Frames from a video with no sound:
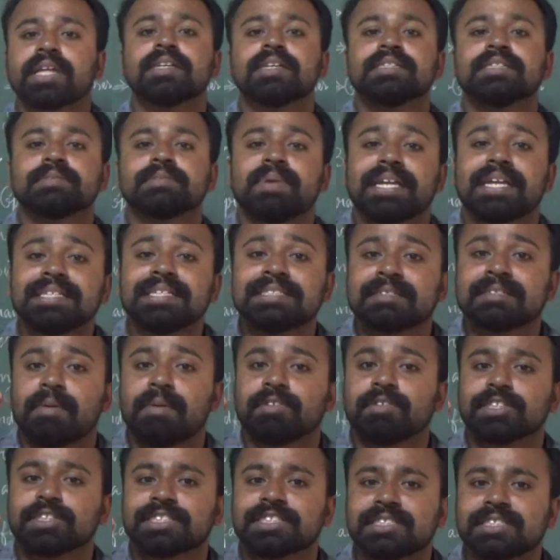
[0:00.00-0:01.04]
making some
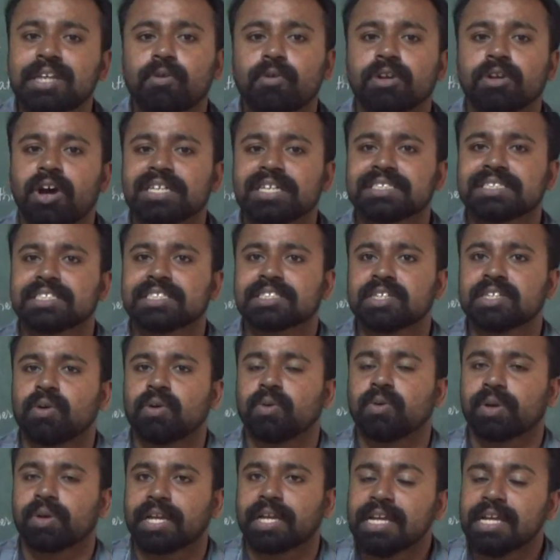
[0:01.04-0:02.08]
of the sound, noisy
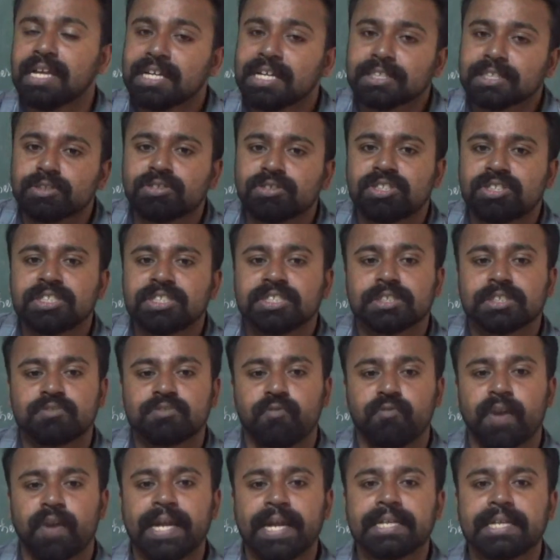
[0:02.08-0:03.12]
sound. Okay, so she just
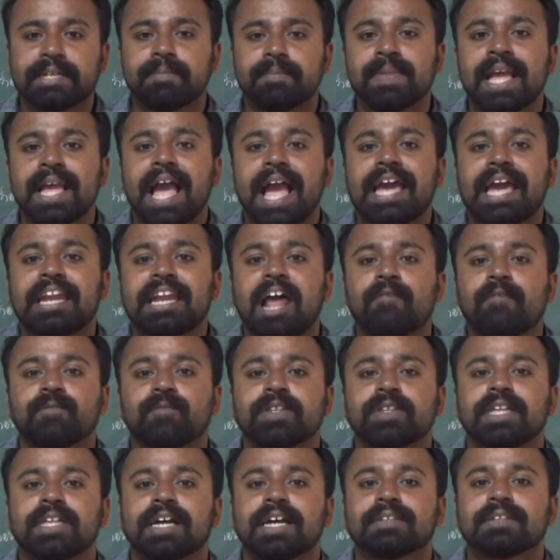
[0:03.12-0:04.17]
frightened, and
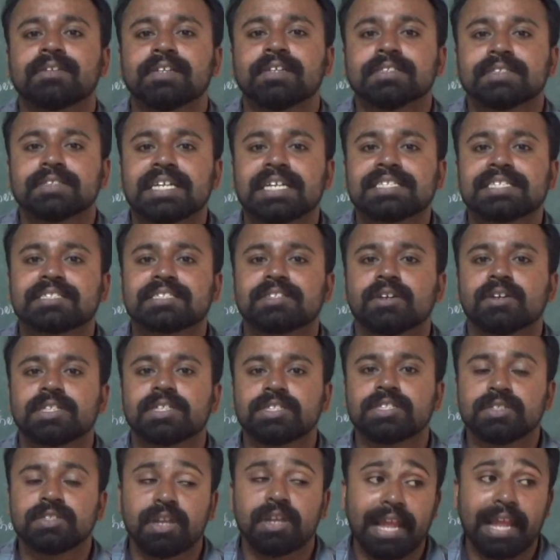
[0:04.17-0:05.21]
after that
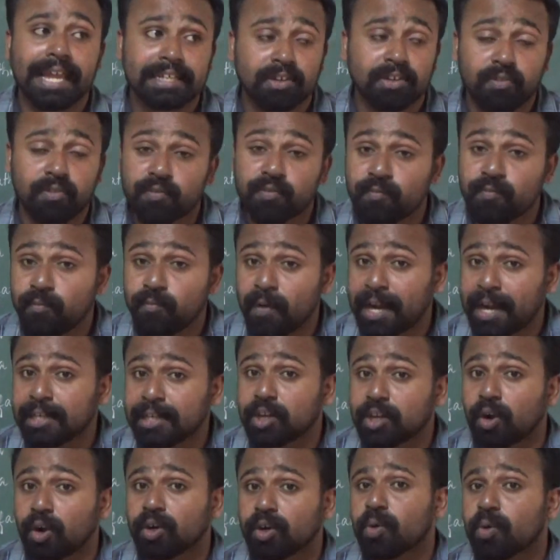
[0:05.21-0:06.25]
she later
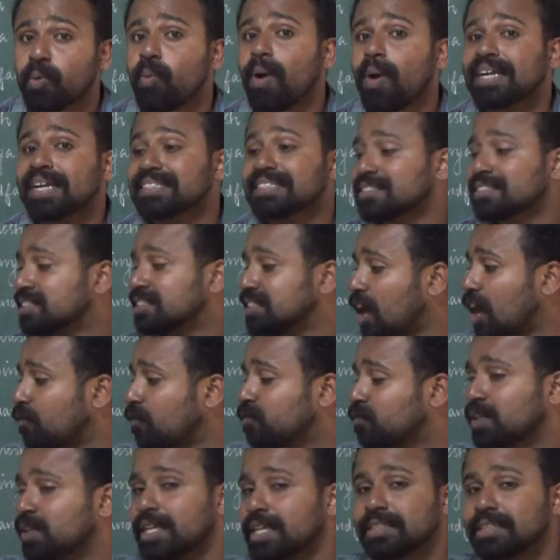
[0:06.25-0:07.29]
find out what is the
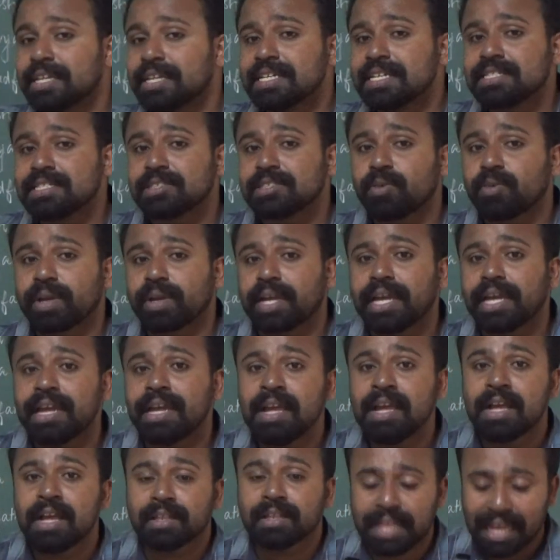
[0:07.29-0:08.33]
softly things.
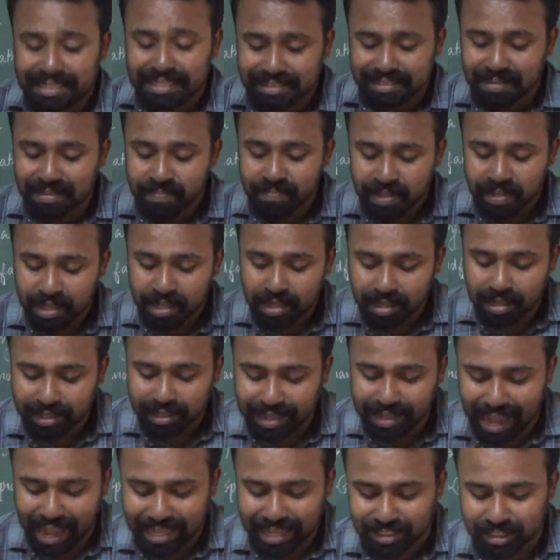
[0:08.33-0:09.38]
Okay, that is a
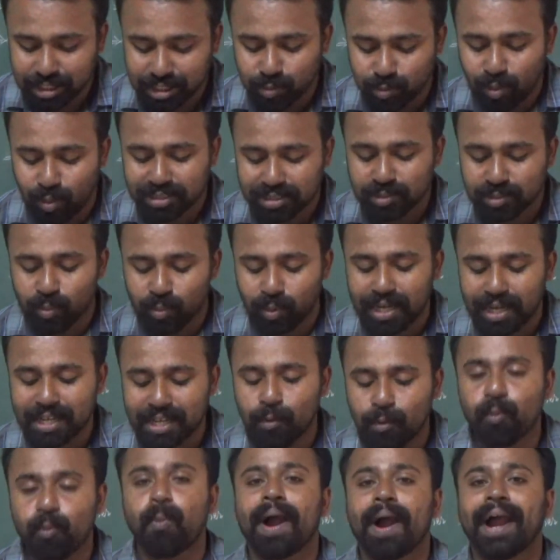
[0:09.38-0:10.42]
cat. It was only
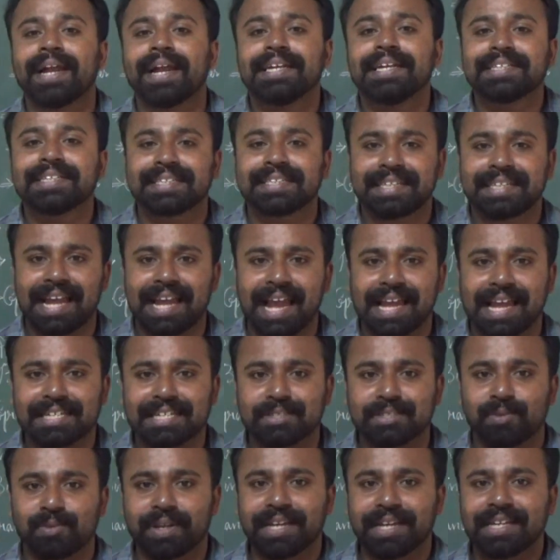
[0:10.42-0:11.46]
wild
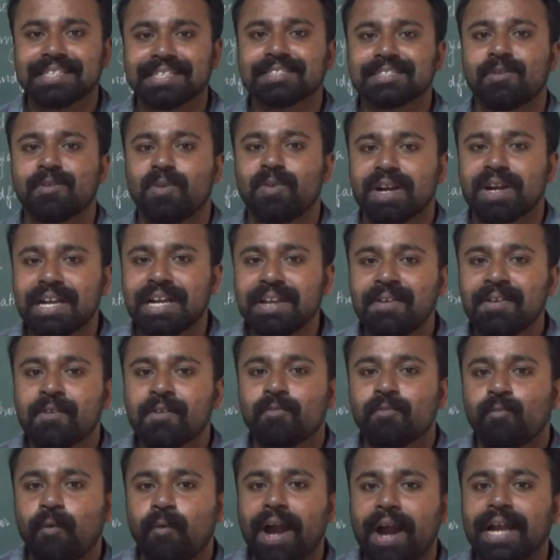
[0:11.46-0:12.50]
cat. Okay, this is only
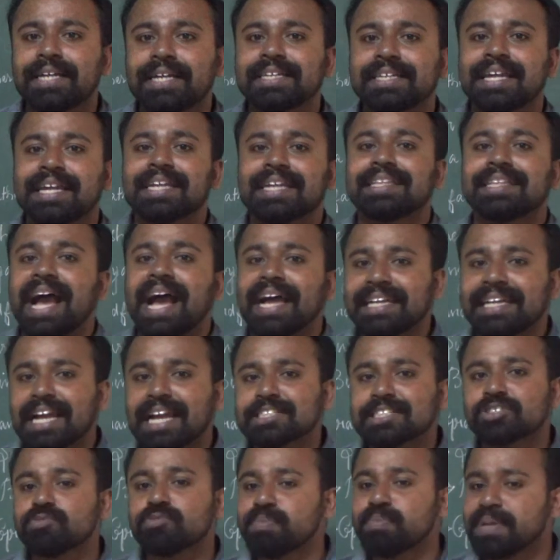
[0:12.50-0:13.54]
wild cat. That
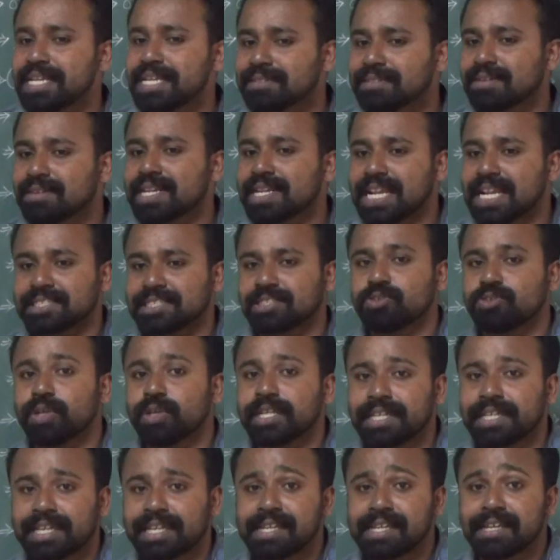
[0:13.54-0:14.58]
also be the rest,
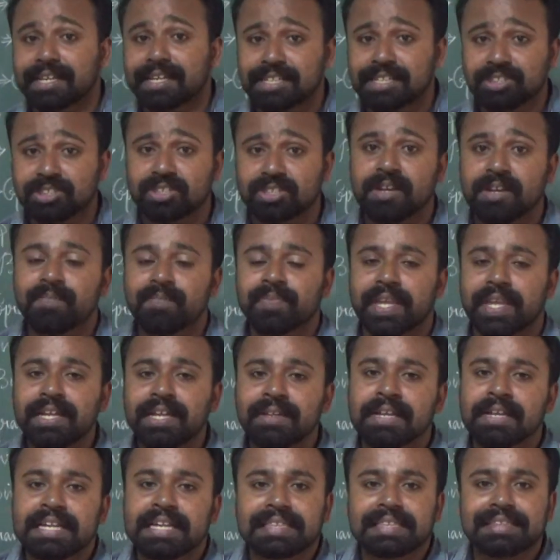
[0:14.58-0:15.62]
taking a rest
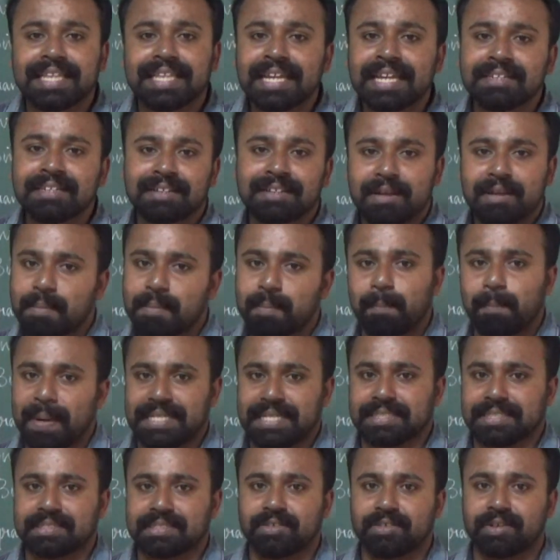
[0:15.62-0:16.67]
in that
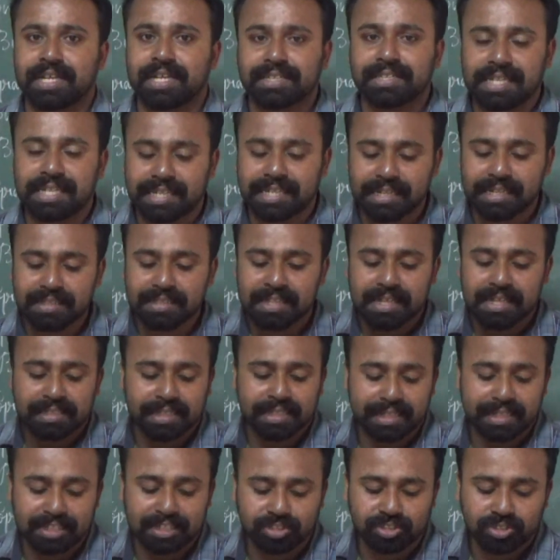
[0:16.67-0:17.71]
place. Okay, taking
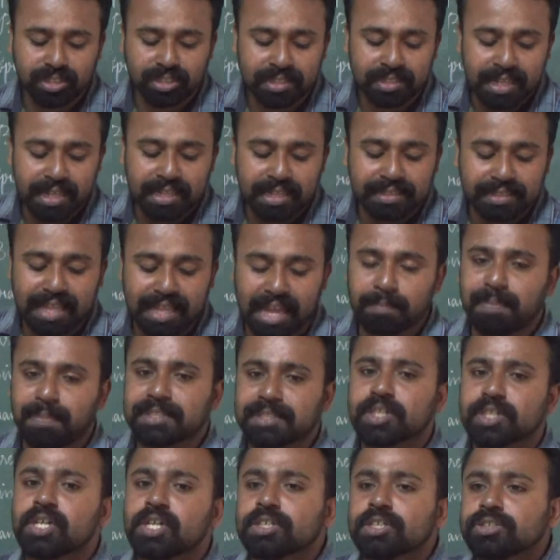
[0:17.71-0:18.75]
the rest in that
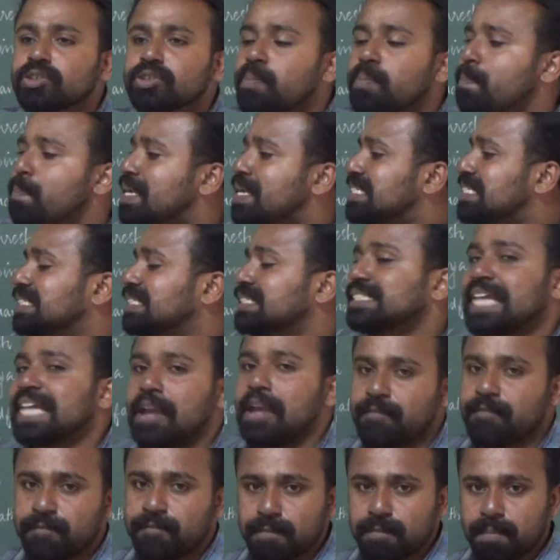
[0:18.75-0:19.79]
place. So be
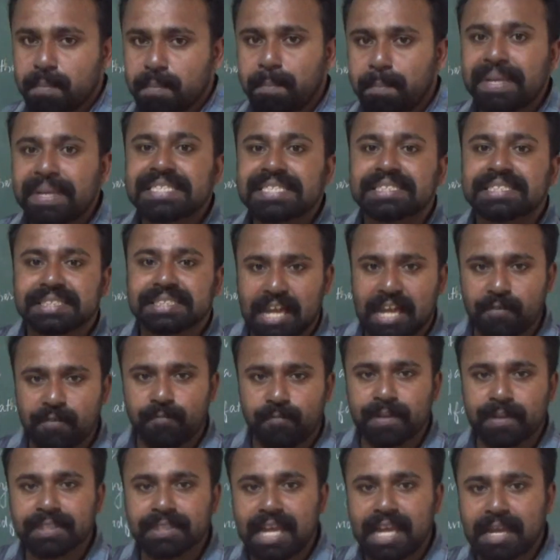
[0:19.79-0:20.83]
safe
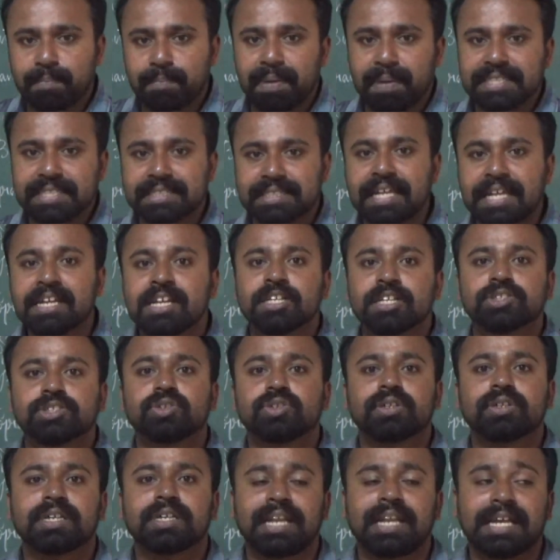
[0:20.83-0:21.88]
in that place. And
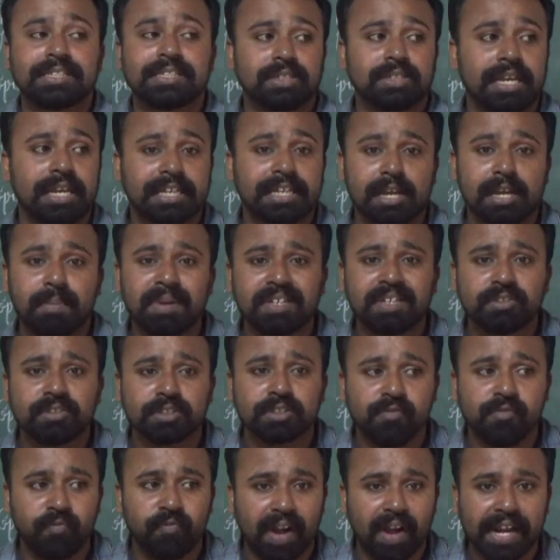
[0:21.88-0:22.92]
so cry little bit.
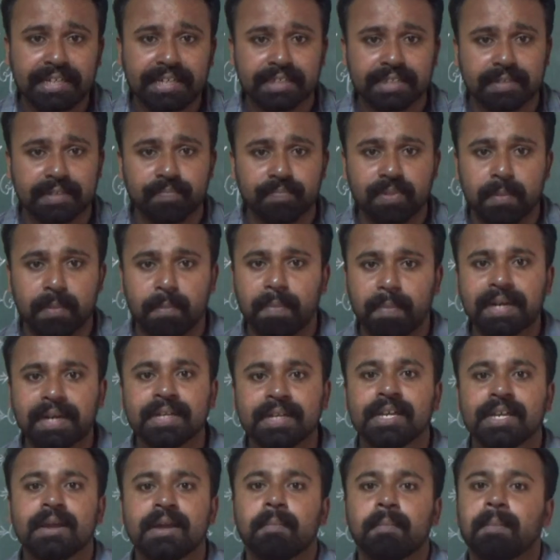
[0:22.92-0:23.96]
She frightened,
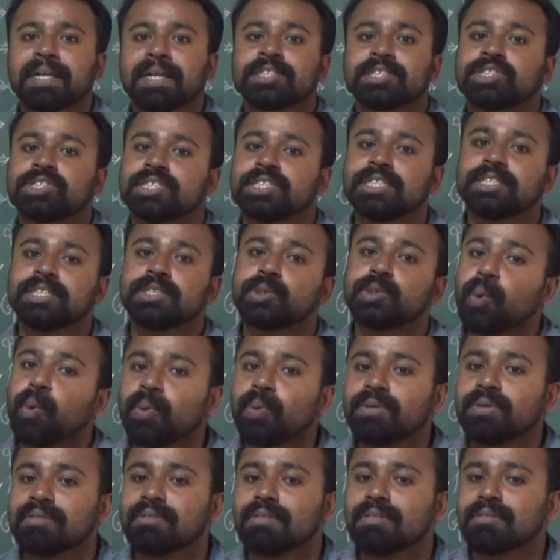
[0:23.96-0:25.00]
but she
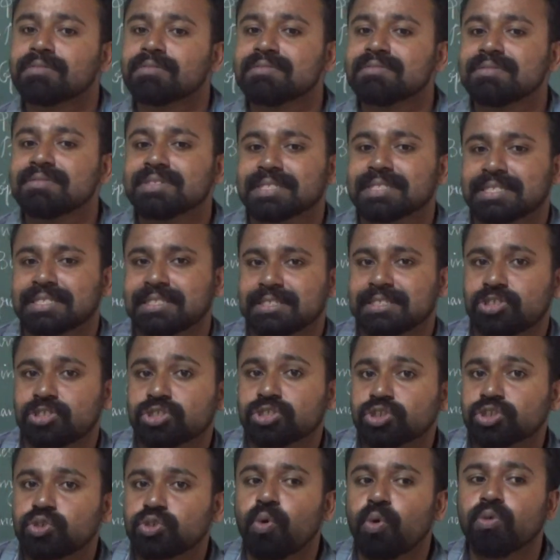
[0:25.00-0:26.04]
don't
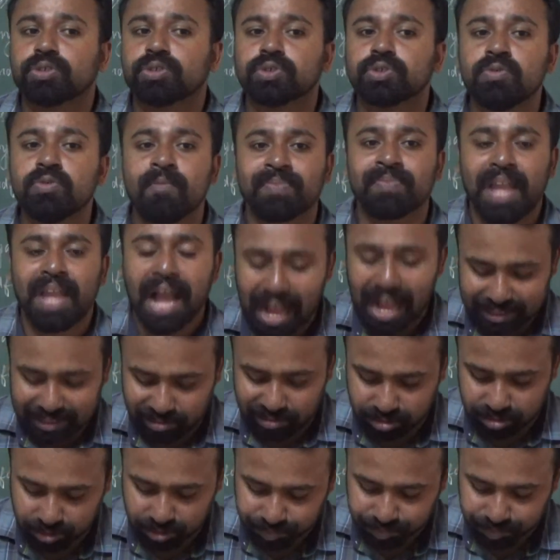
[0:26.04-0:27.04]
just show to others.